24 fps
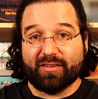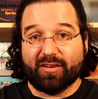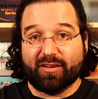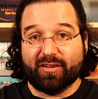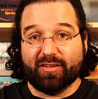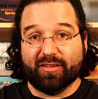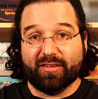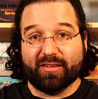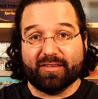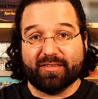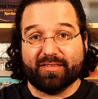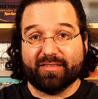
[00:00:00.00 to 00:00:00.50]

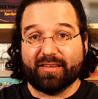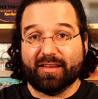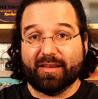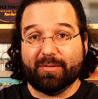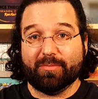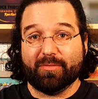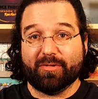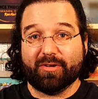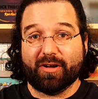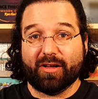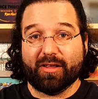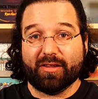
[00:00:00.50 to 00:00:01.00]
all of the
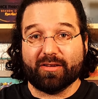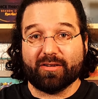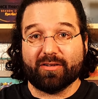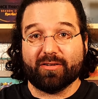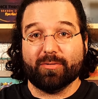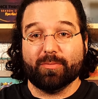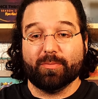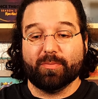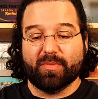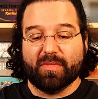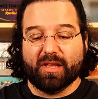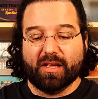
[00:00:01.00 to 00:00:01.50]
same
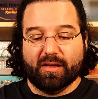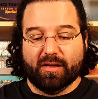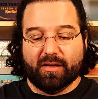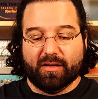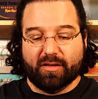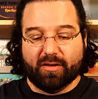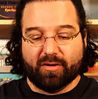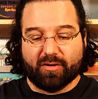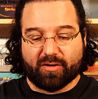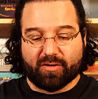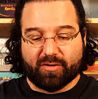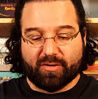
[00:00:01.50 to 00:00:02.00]
color.
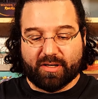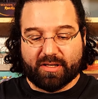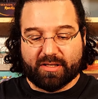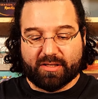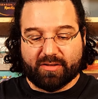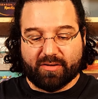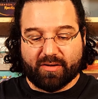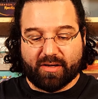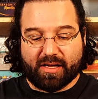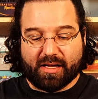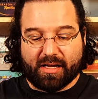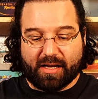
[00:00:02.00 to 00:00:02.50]
You're going
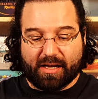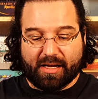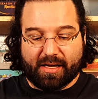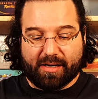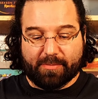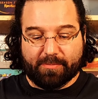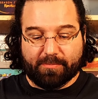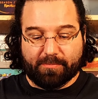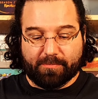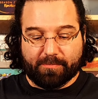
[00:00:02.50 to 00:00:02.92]
to get